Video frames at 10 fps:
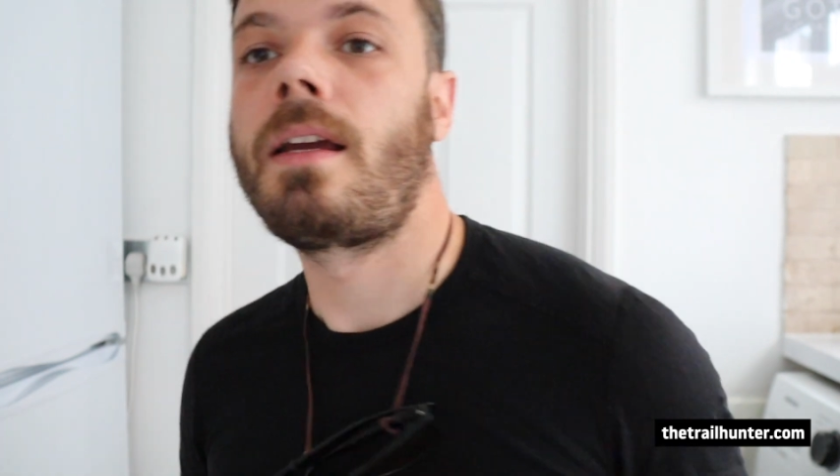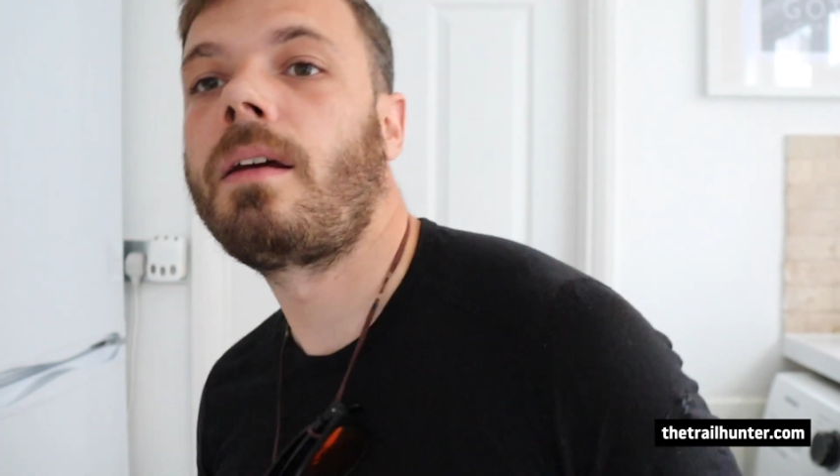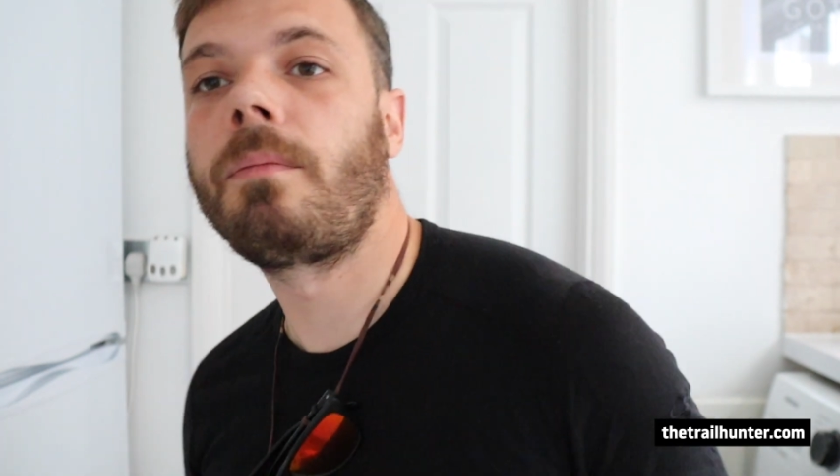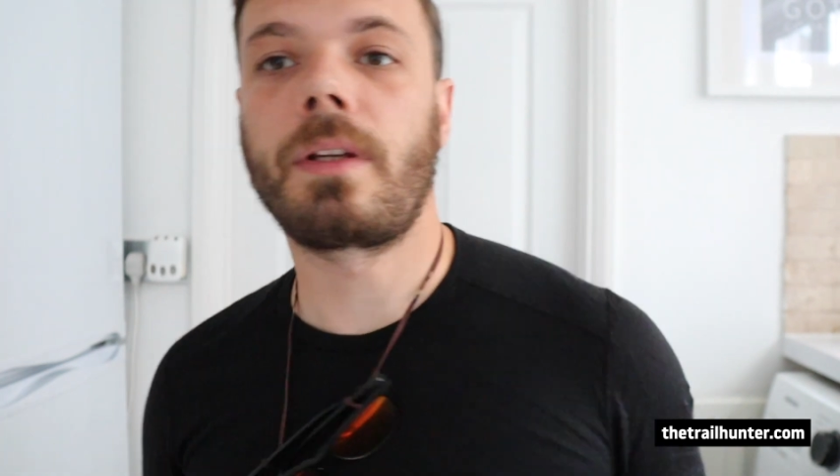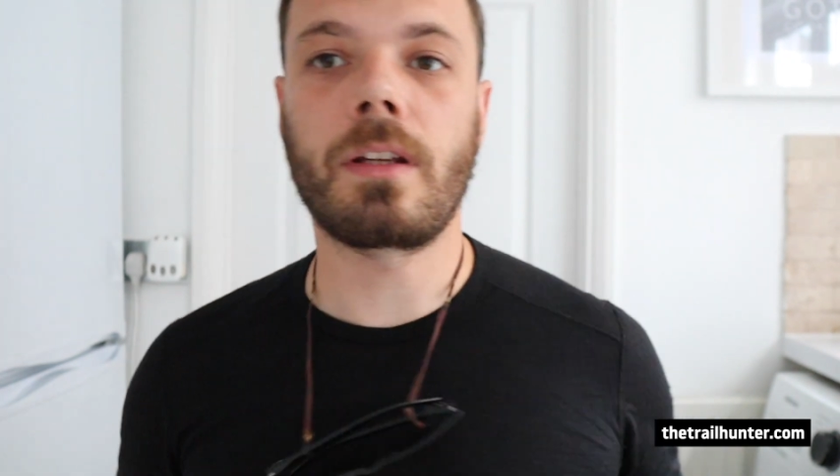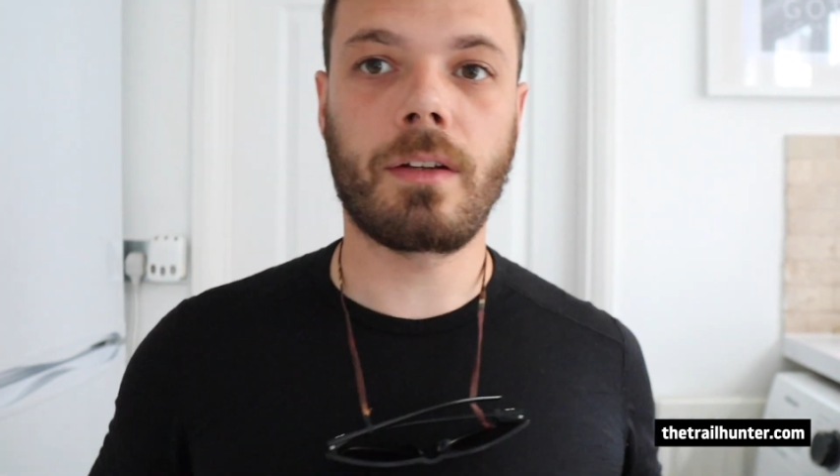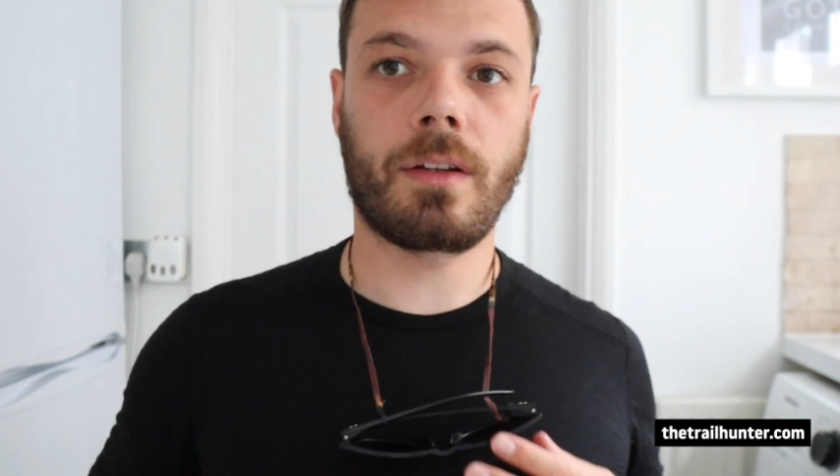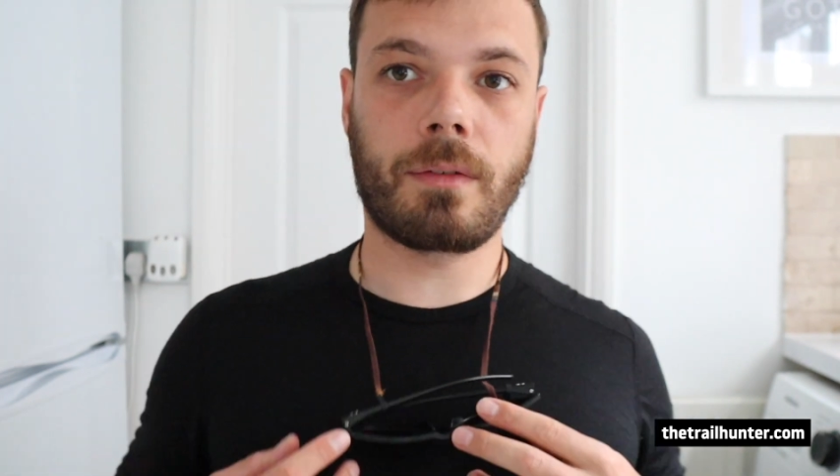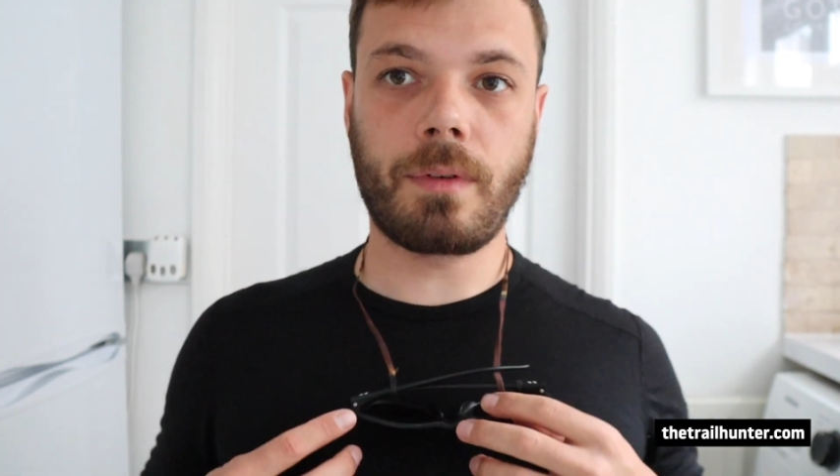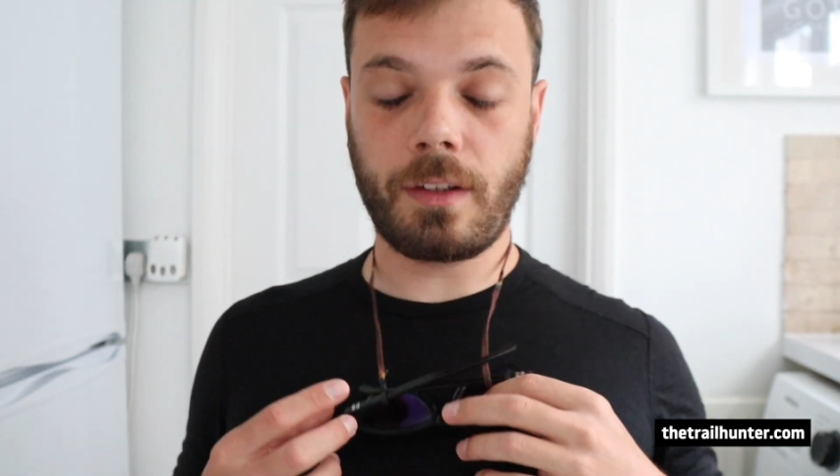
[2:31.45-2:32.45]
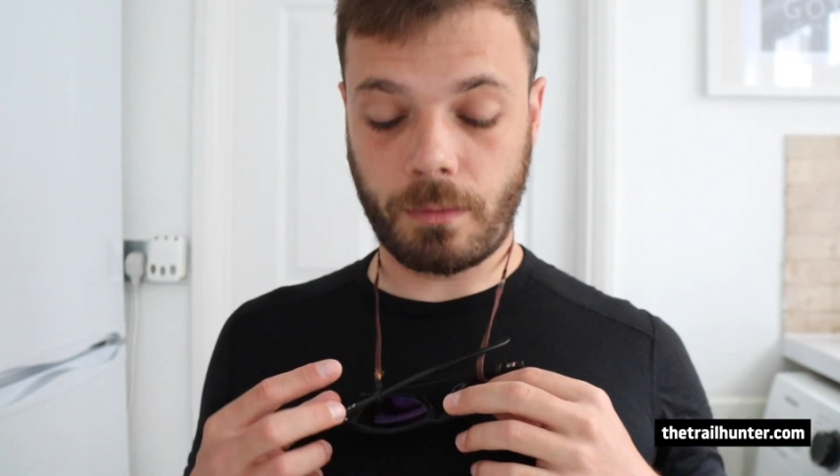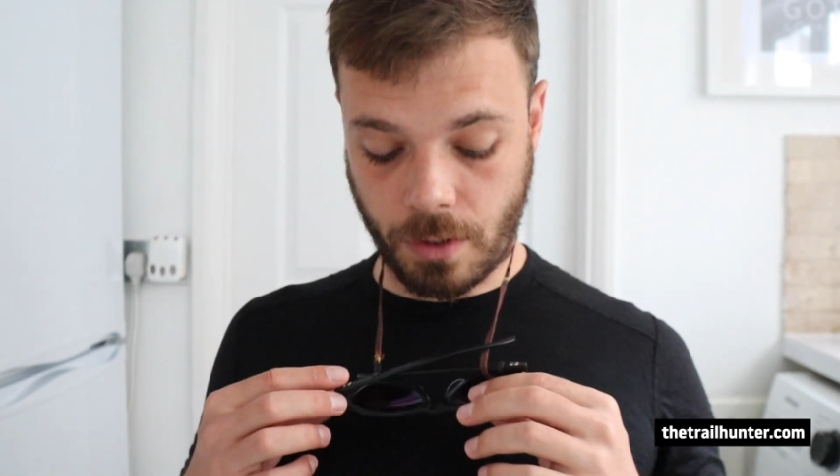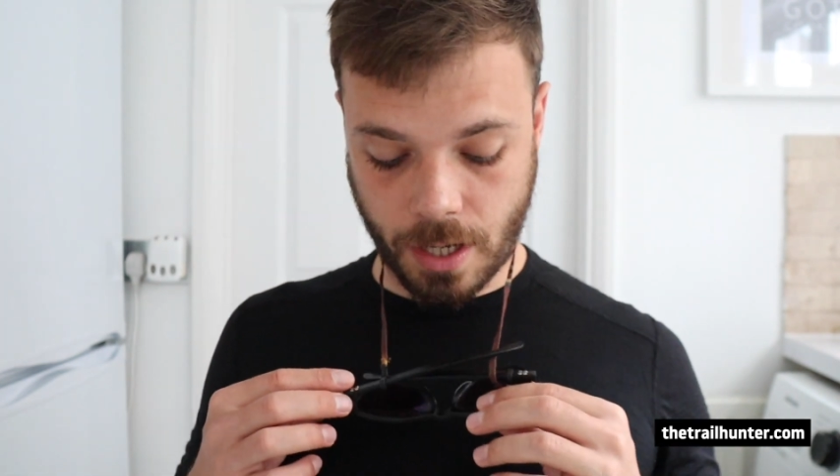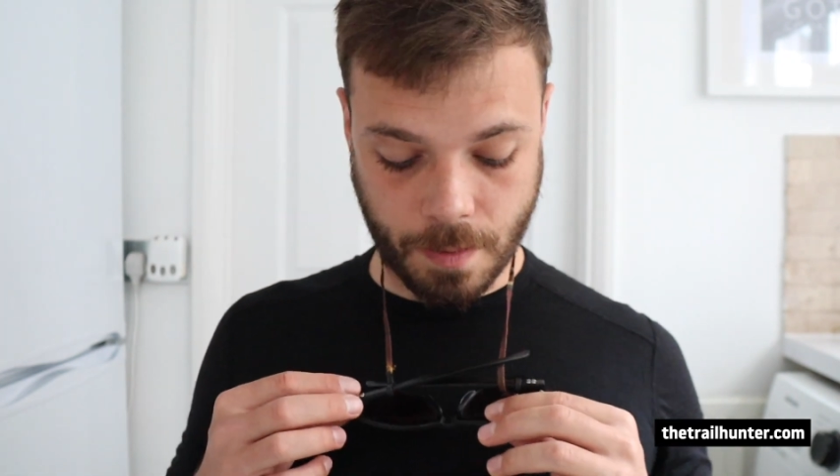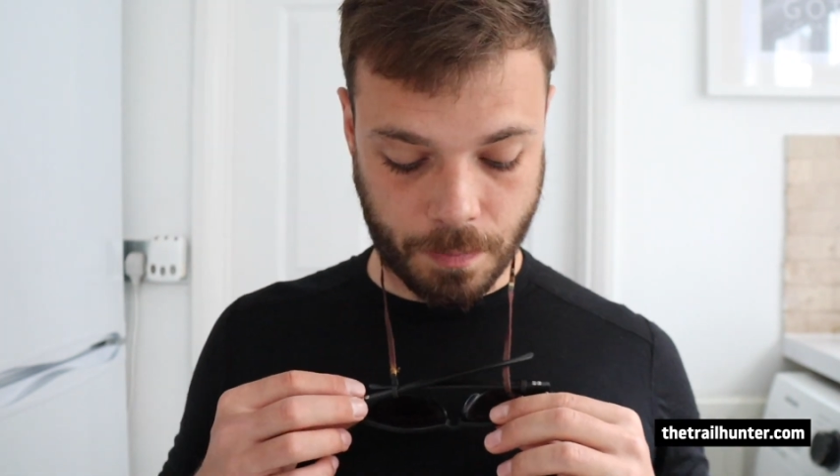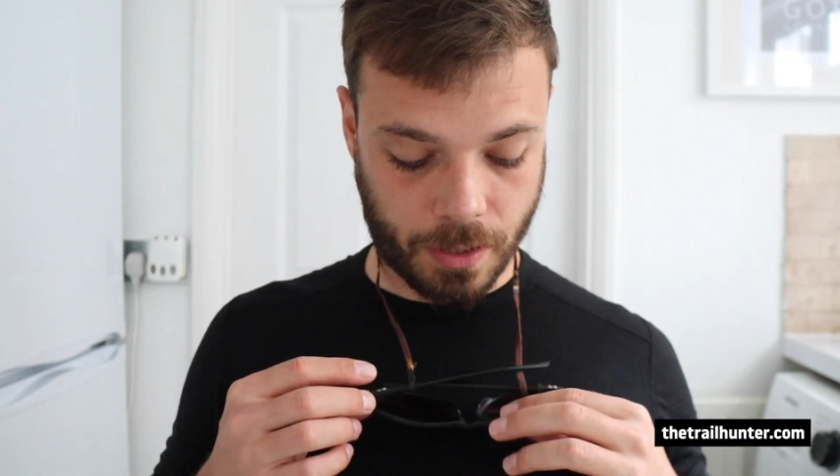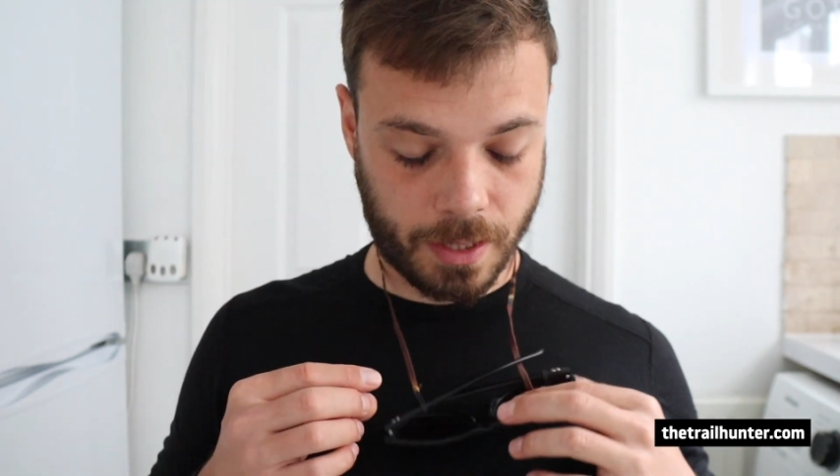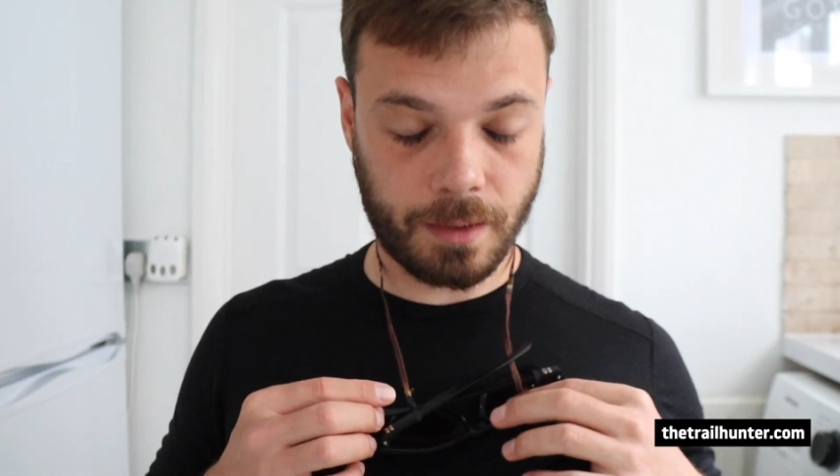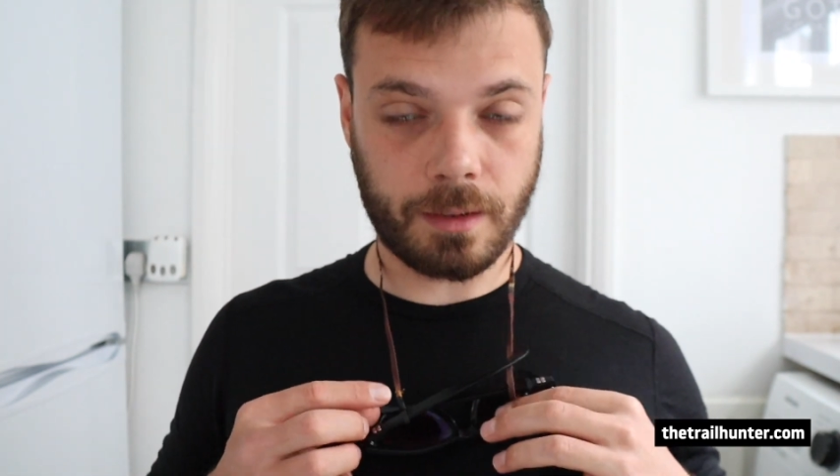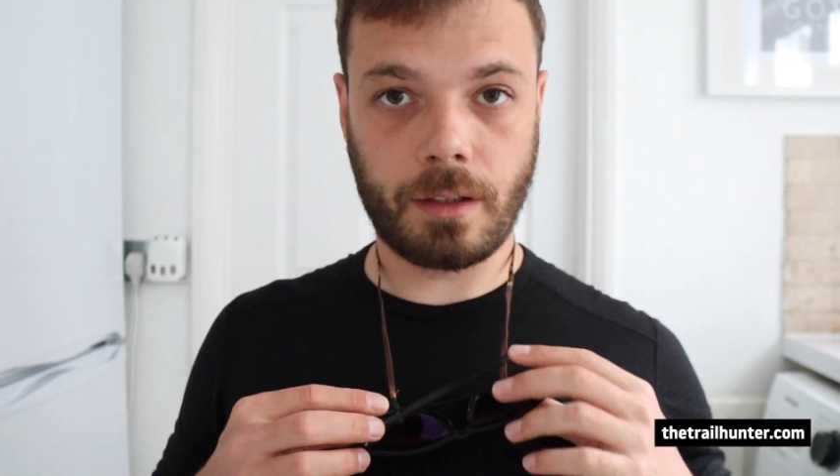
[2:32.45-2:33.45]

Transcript: And because the reason why I put these a